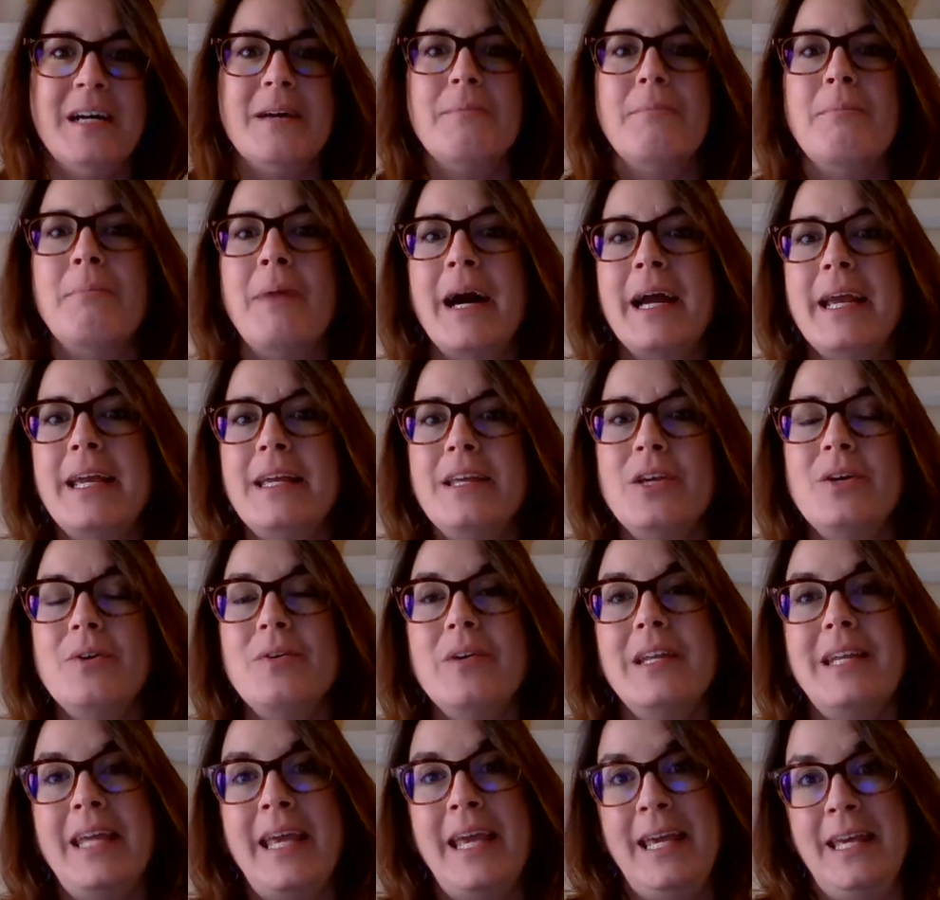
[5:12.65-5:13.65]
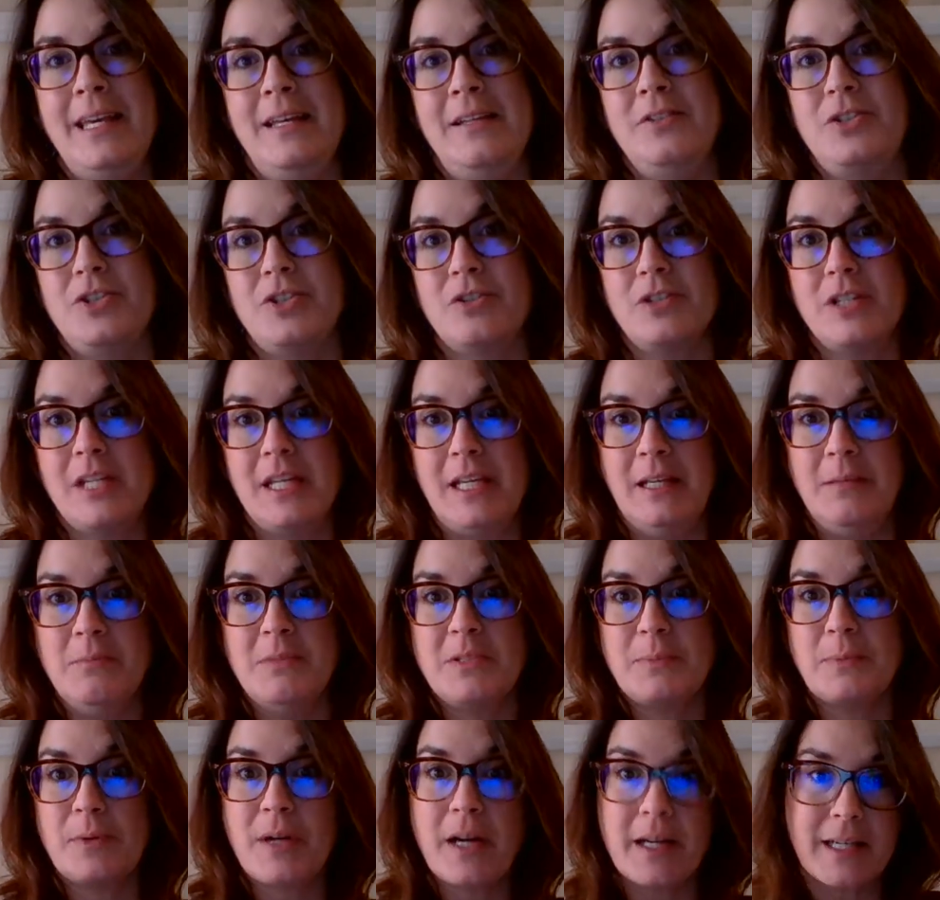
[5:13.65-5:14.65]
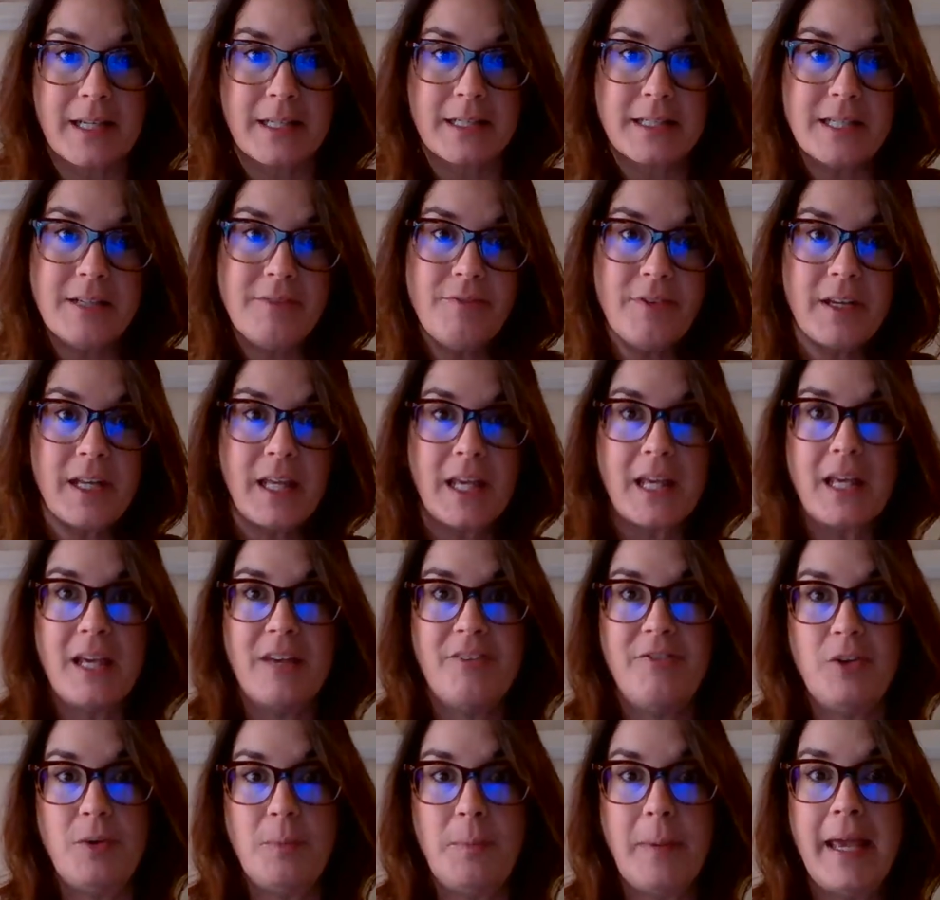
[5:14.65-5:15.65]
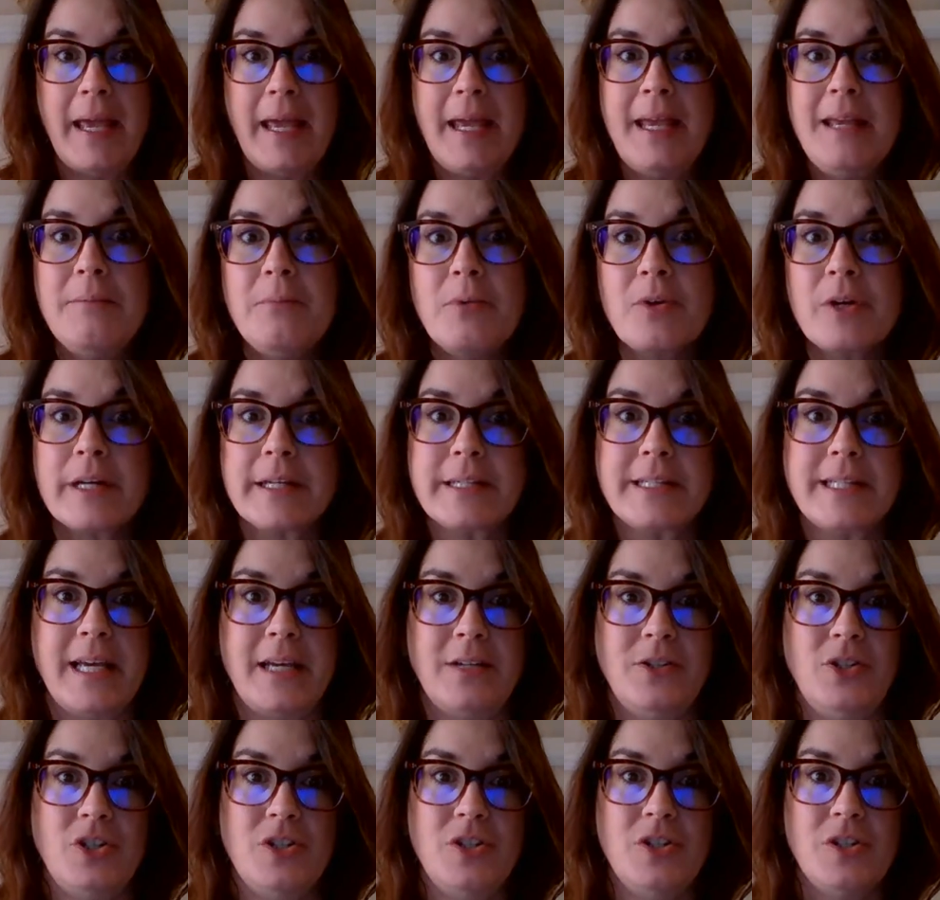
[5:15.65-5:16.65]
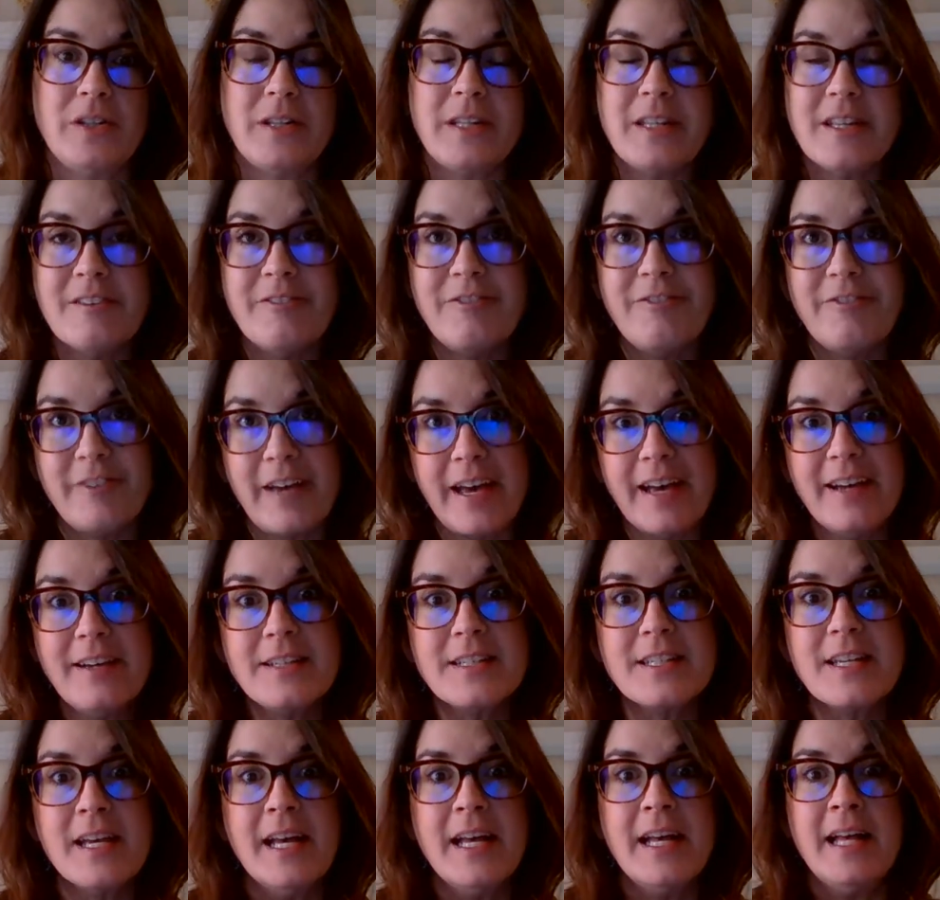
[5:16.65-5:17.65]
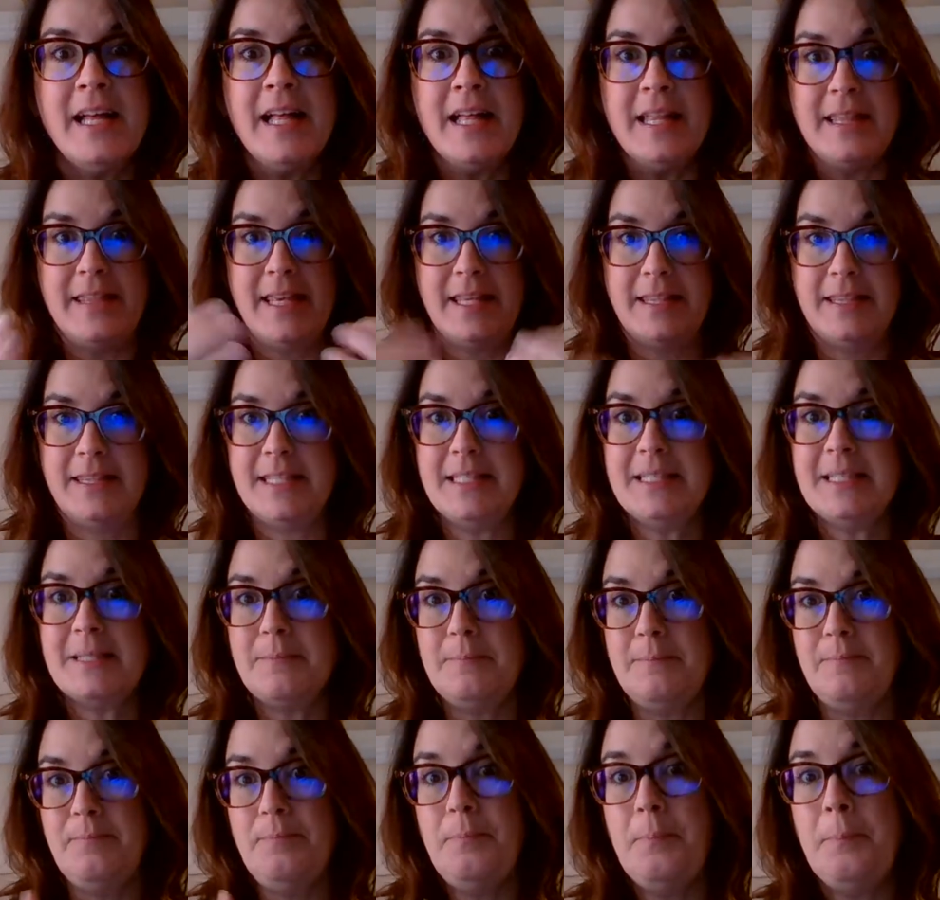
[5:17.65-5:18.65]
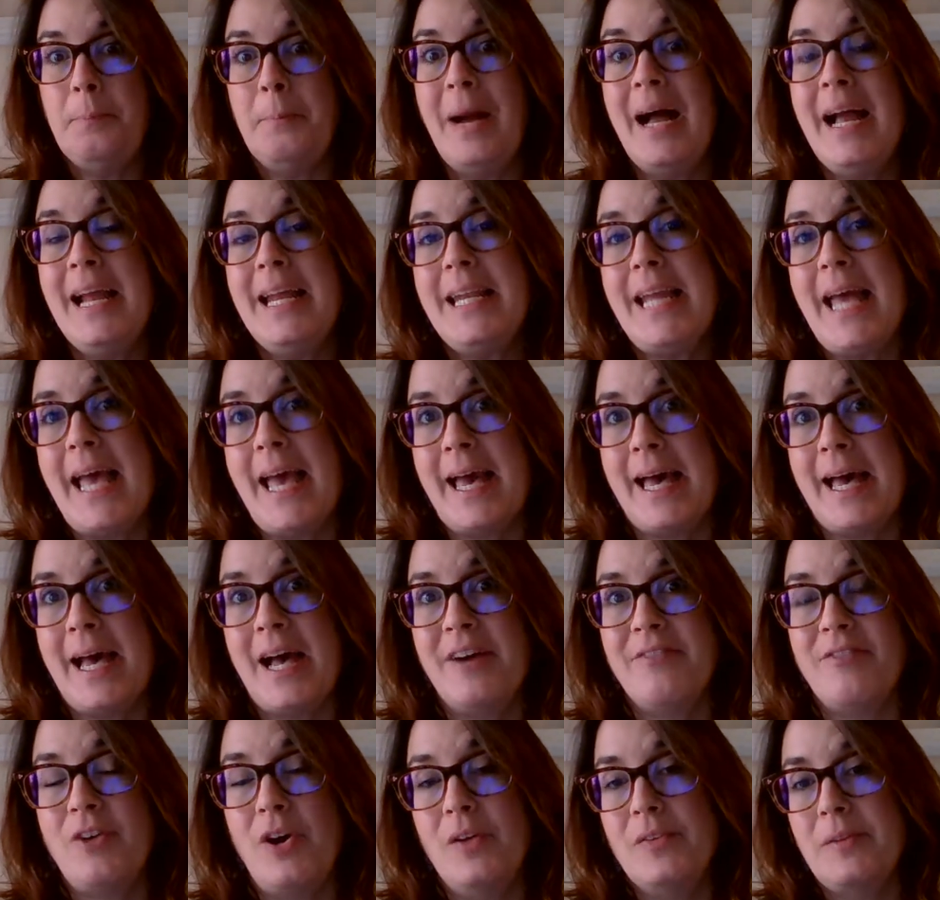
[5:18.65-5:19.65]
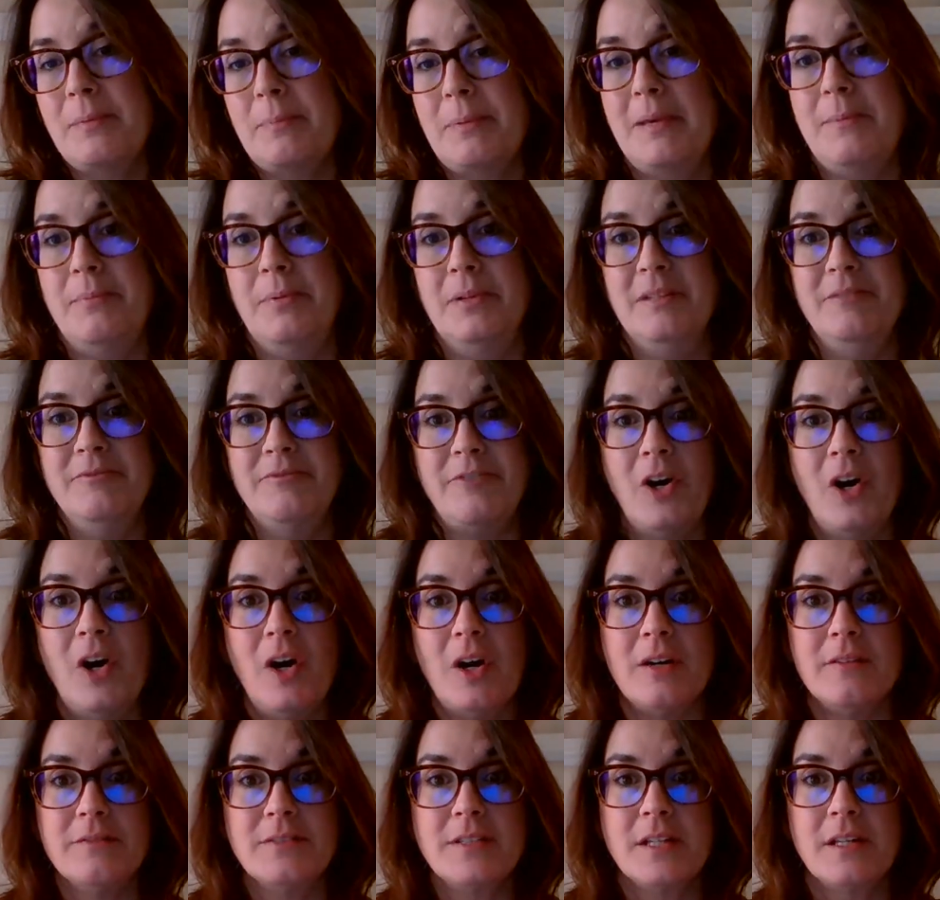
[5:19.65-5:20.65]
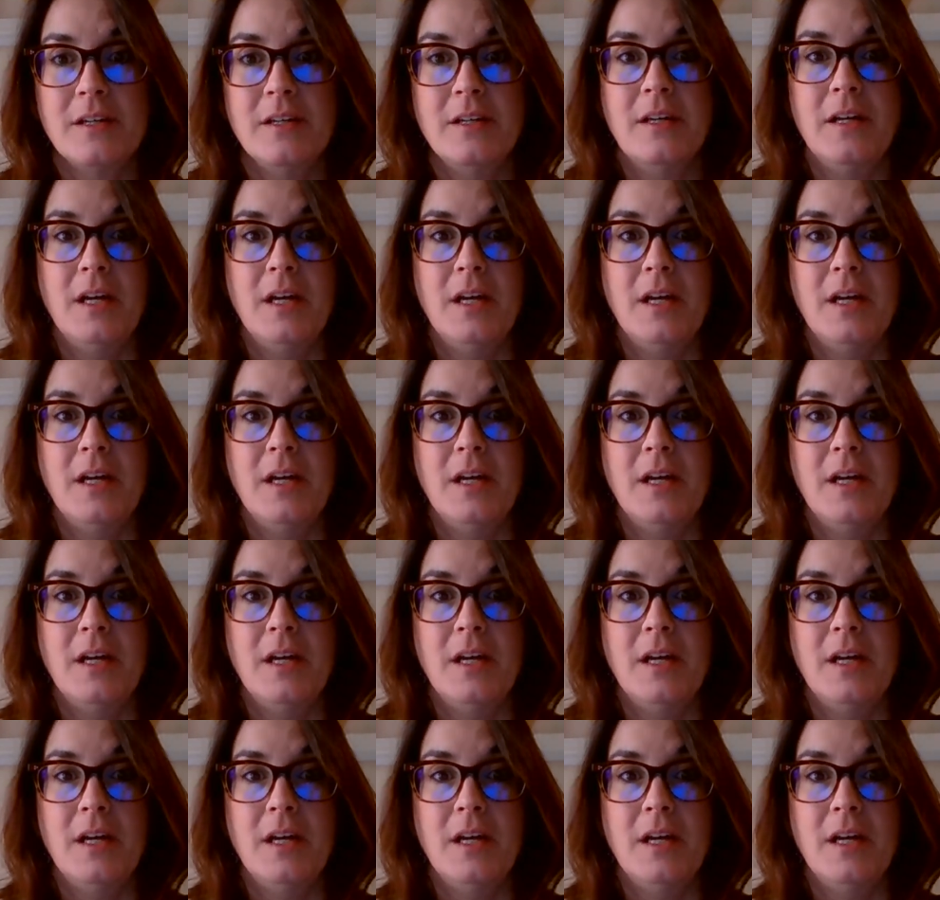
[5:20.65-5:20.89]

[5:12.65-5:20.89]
Might you enhance your team's productivity if you paid more attention to the effect that this might have on the people involved?